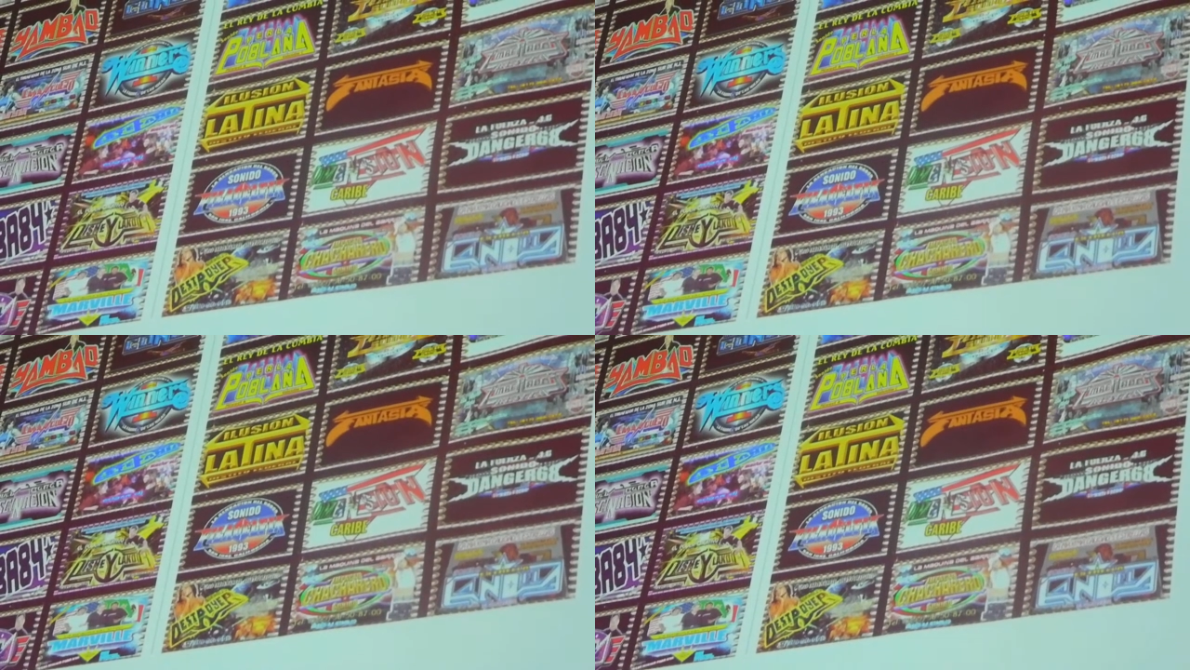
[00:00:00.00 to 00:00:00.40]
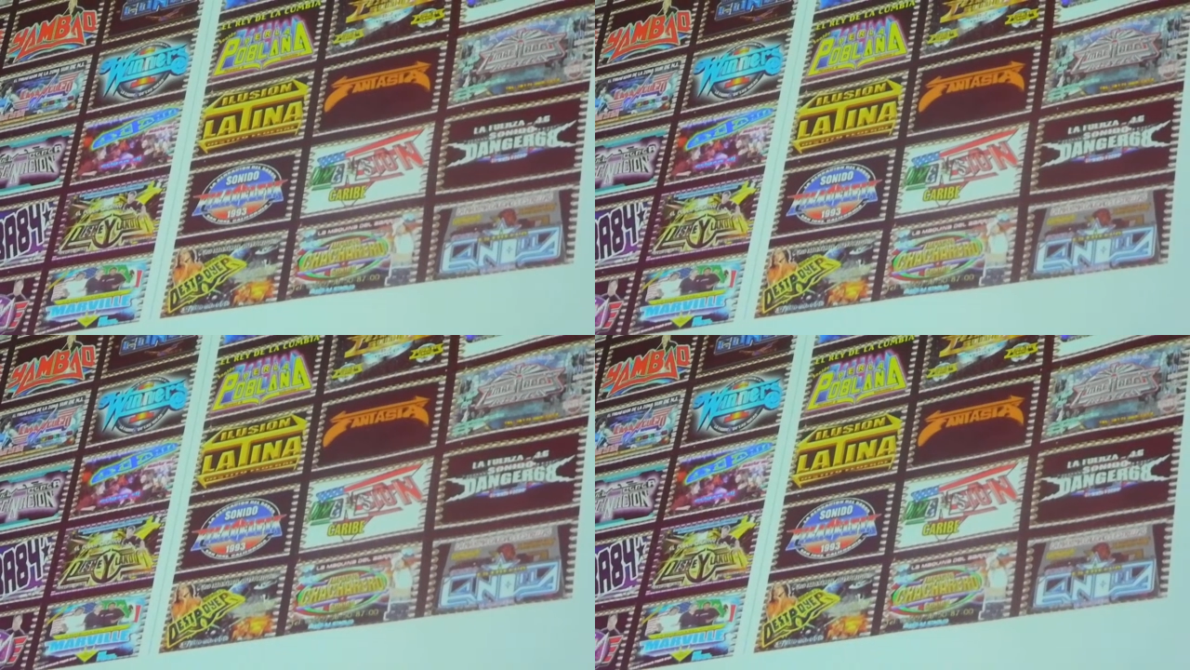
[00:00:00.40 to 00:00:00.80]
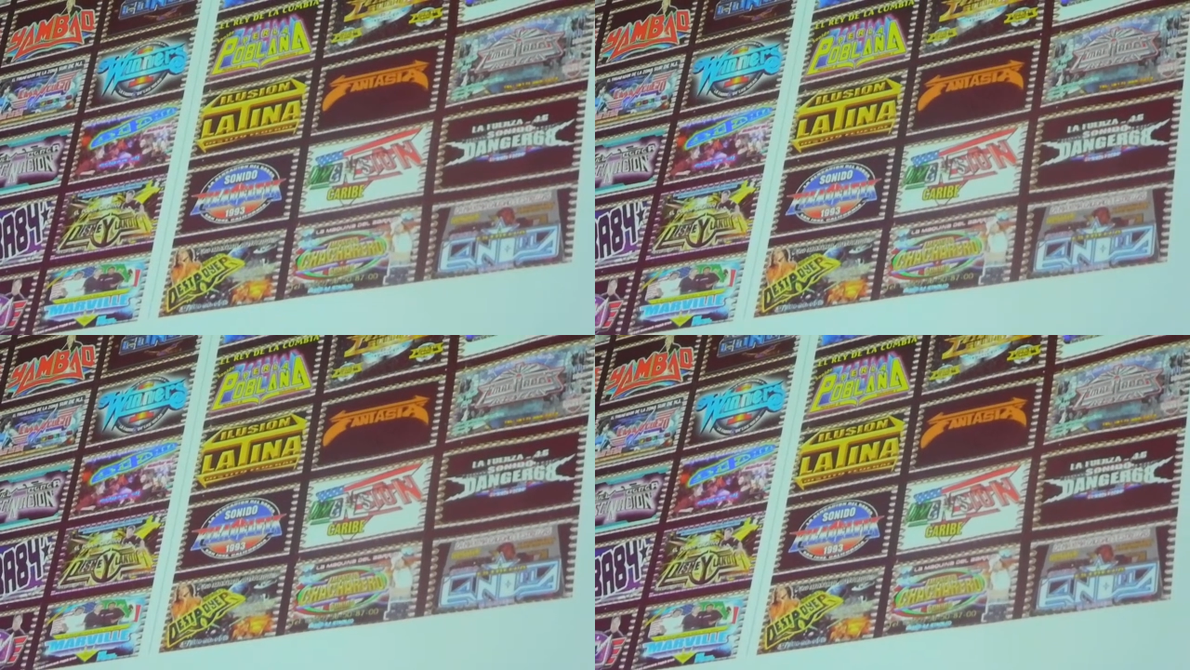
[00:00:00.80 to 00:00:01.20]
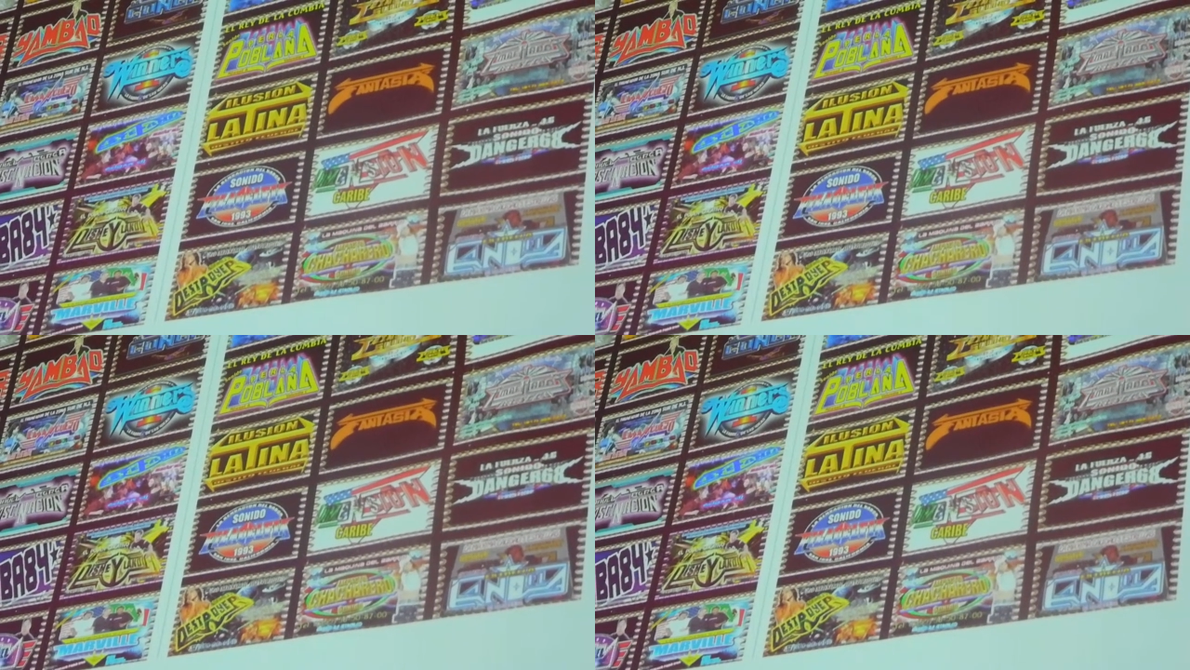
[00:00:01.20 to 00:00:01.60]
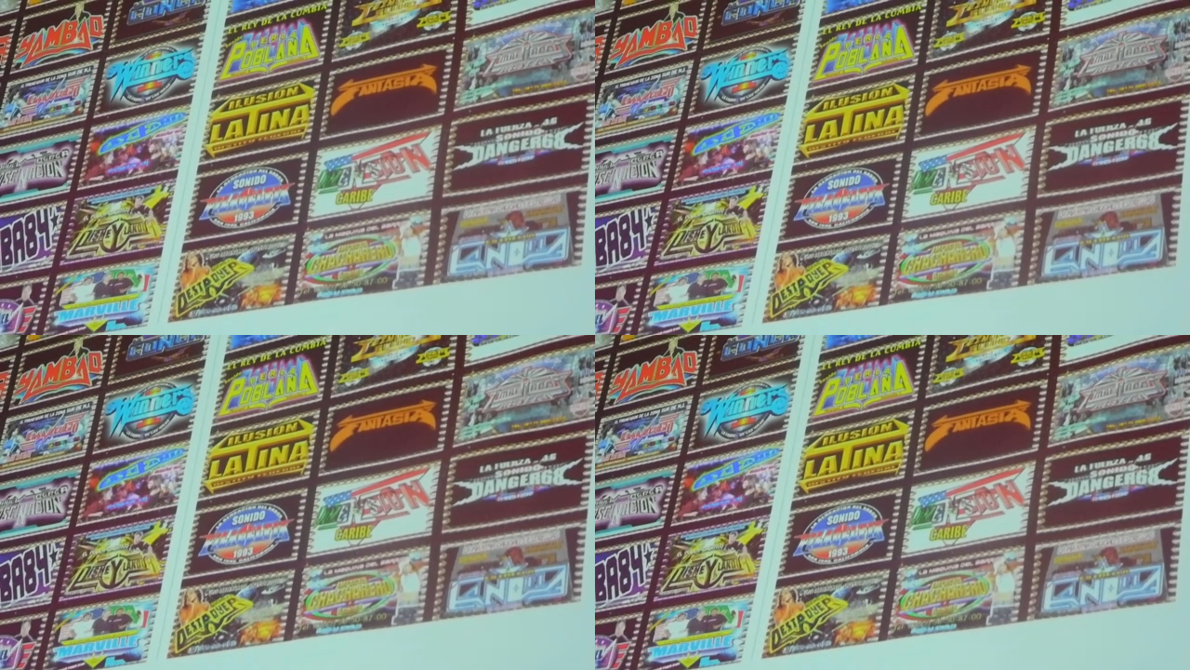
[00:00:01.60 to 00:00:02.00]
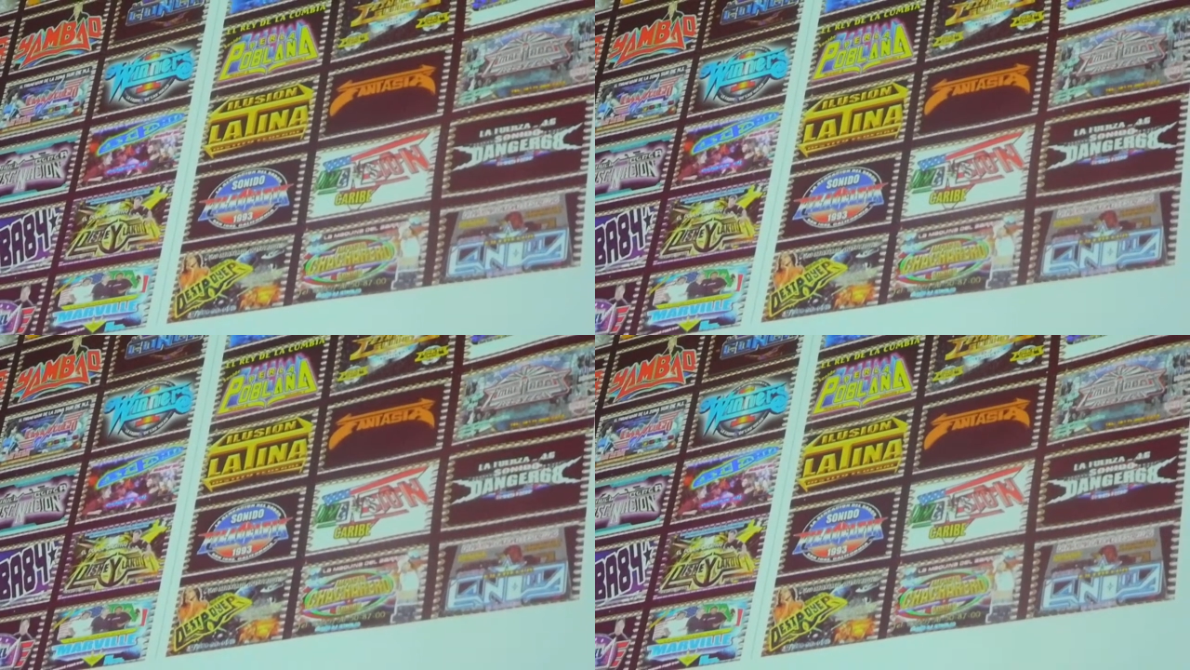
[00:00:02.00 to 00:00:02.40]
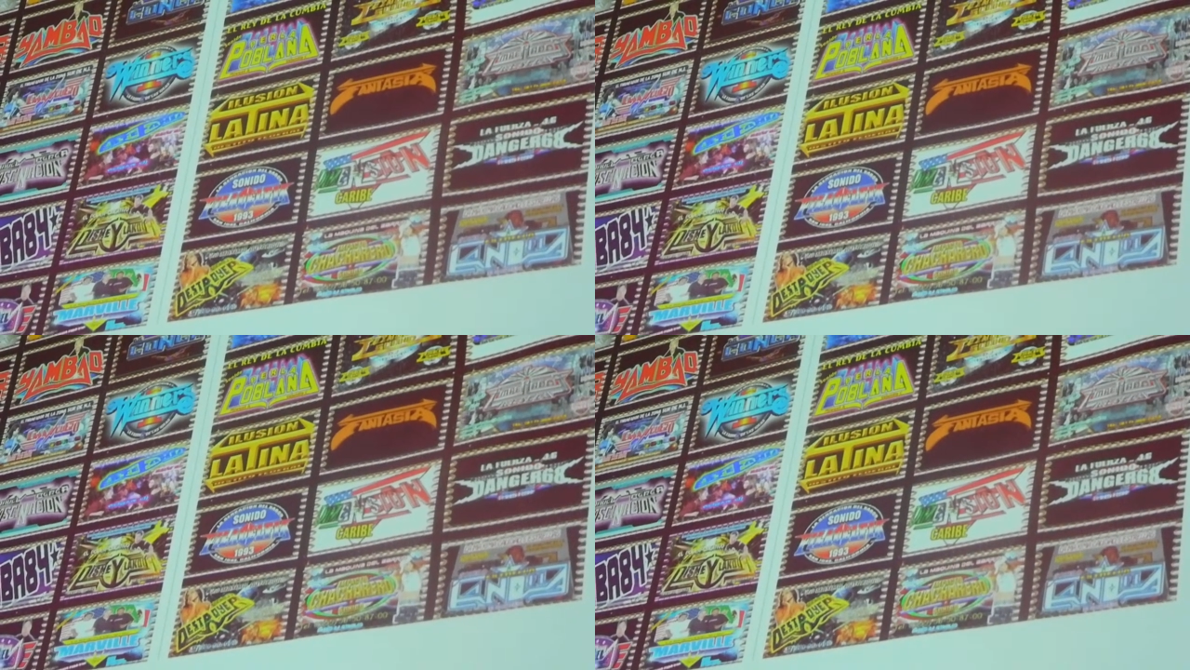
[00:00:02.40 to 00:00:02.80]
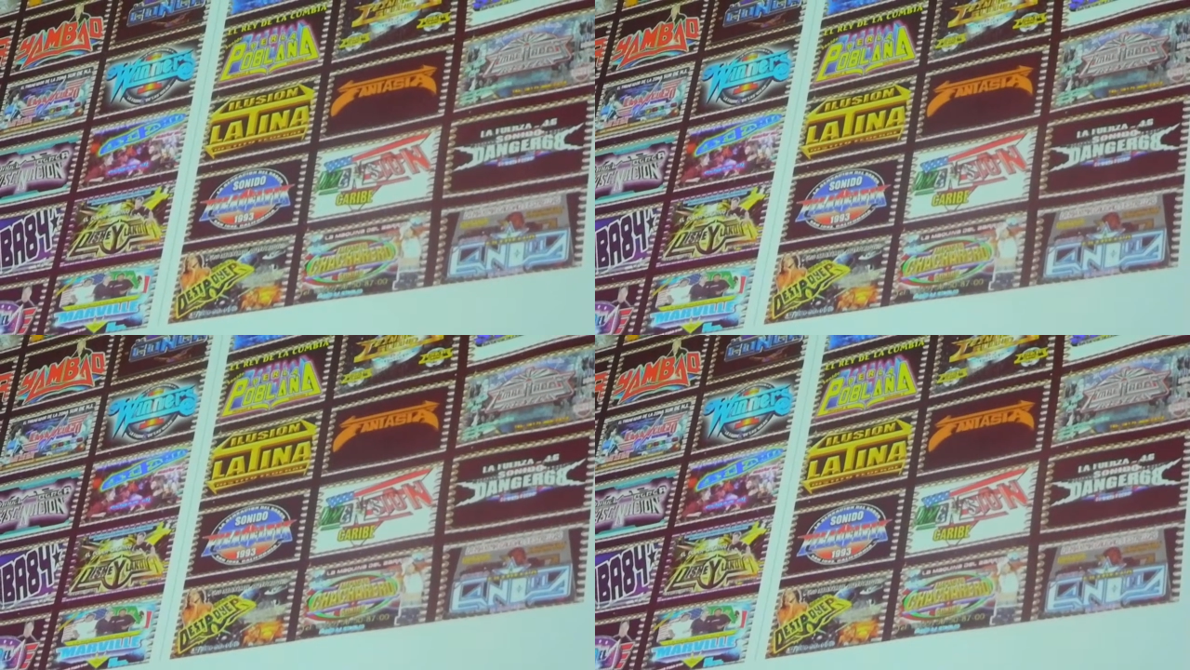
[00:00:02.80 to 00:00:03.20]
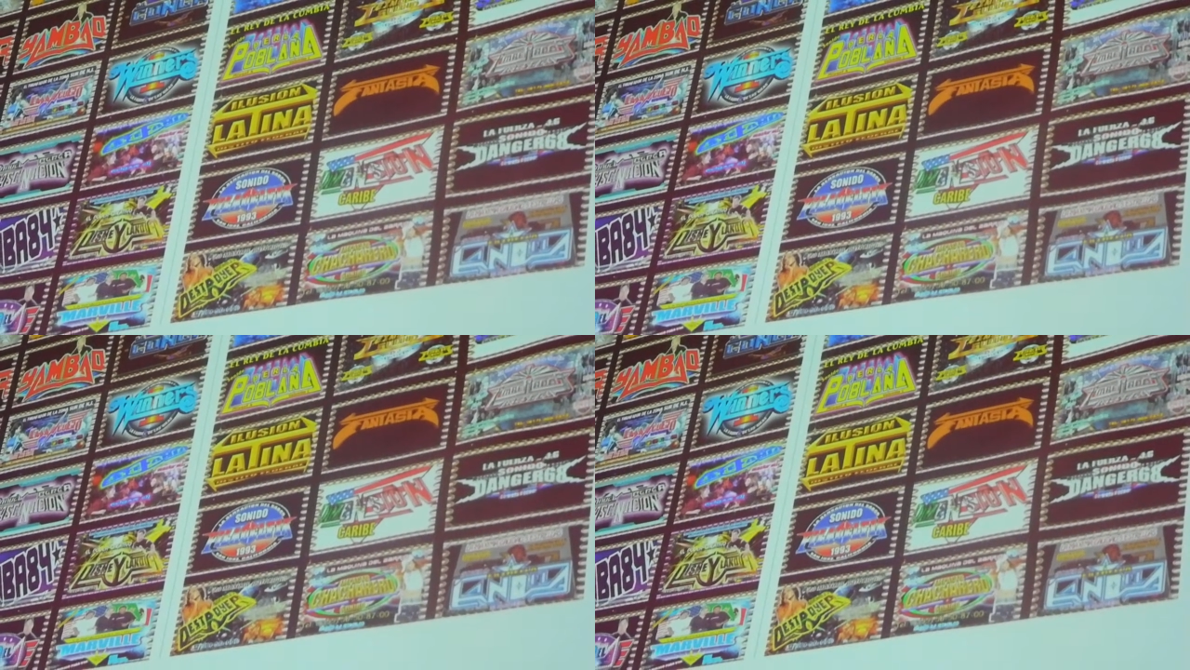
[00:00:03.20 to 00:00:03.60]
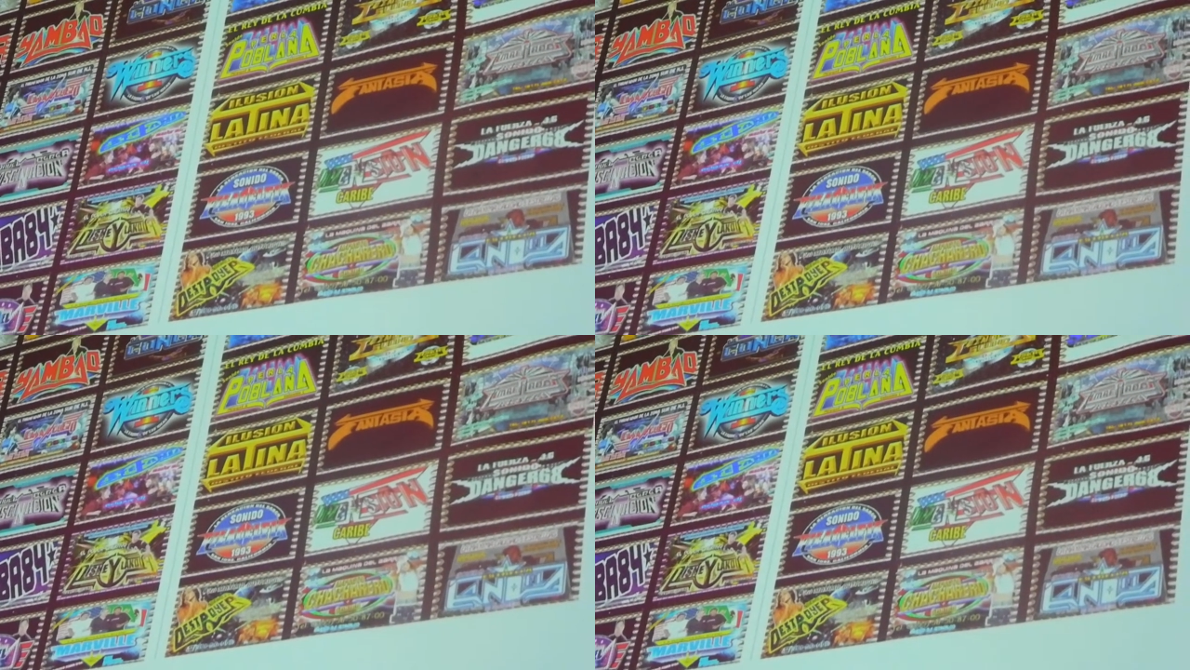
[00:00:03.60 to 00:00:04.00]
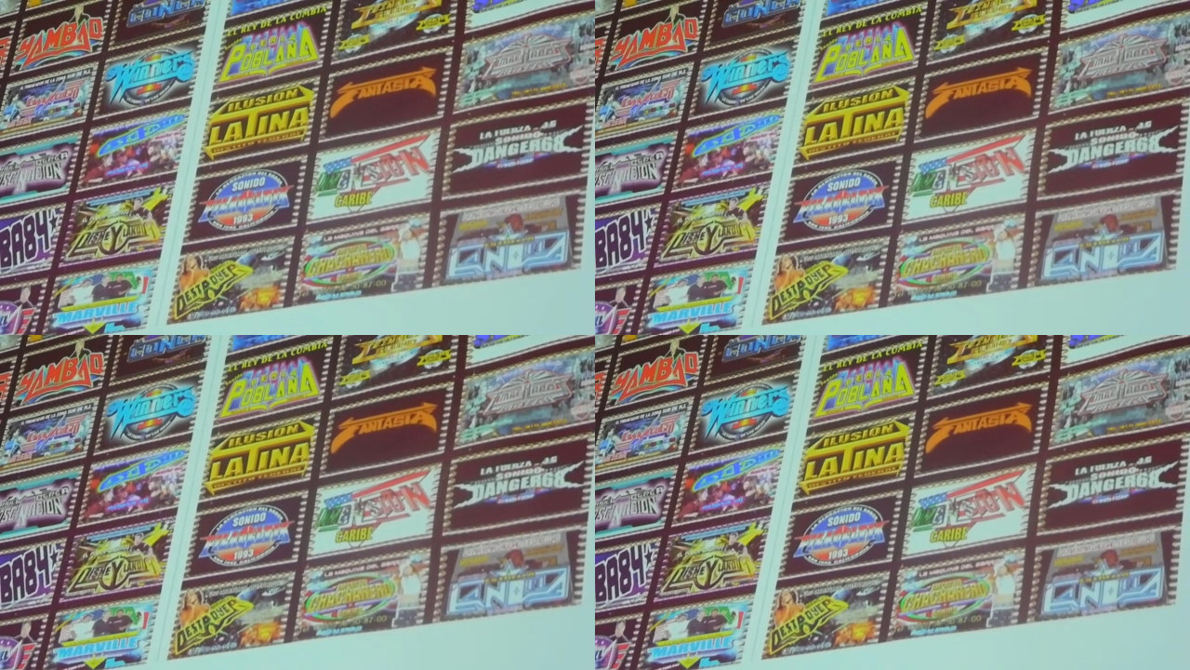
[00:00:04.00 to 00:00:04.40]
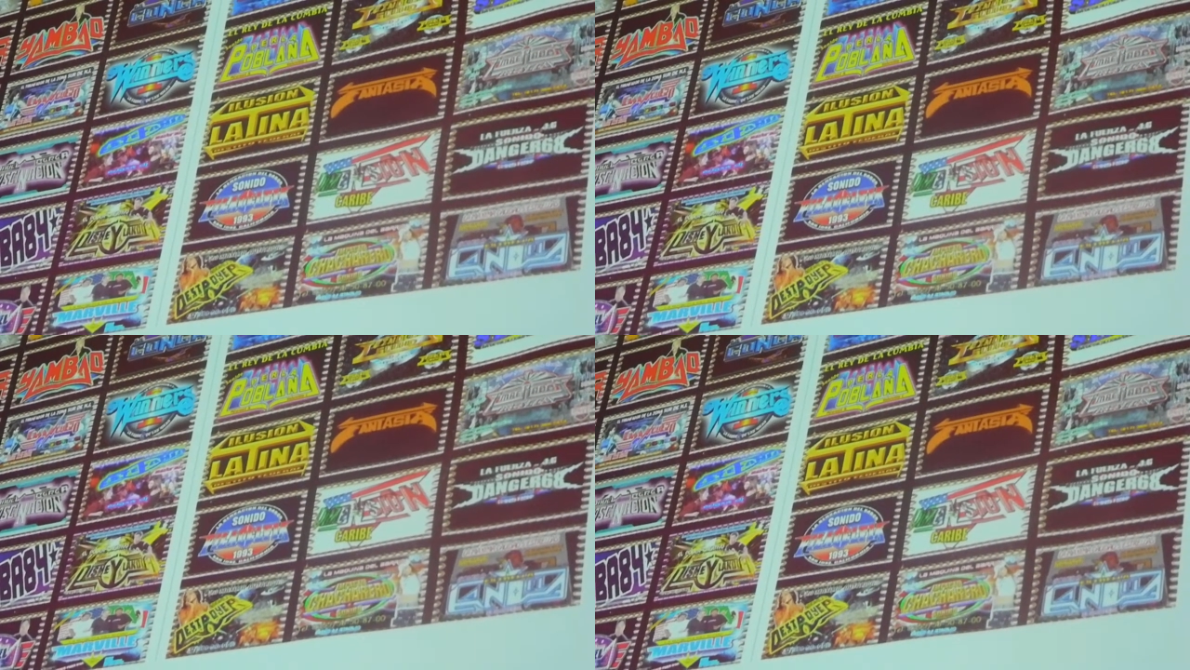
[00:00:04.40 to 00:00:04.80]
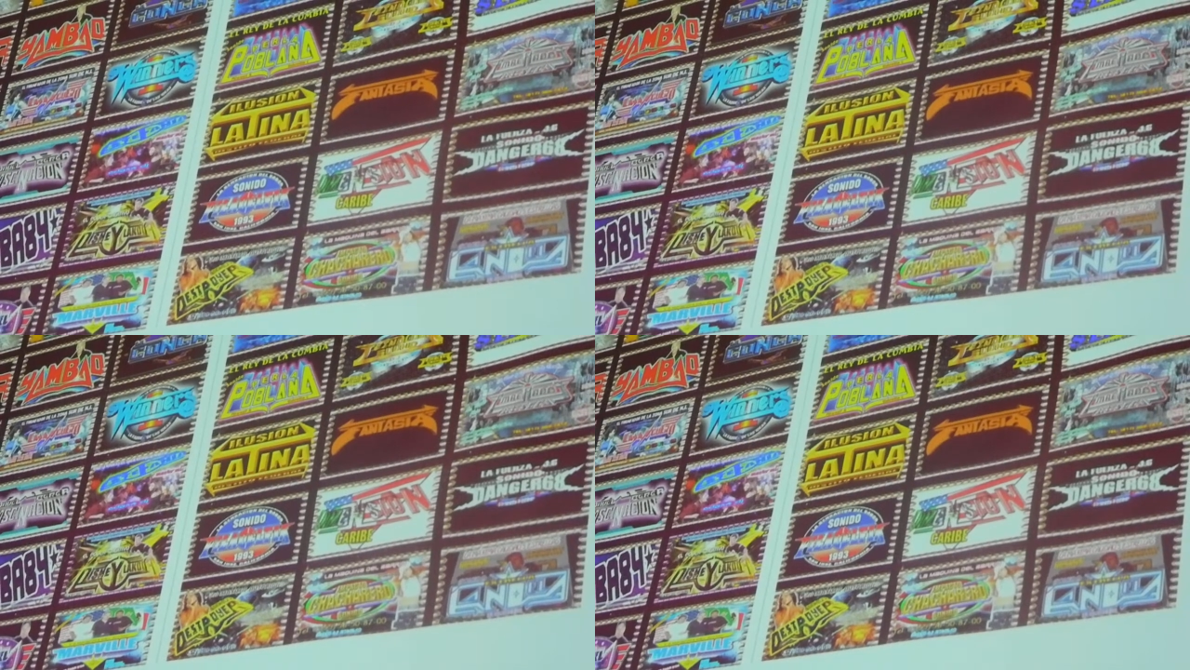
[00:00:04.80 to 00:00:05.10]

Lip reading: No face is visible, so there are no lips to read.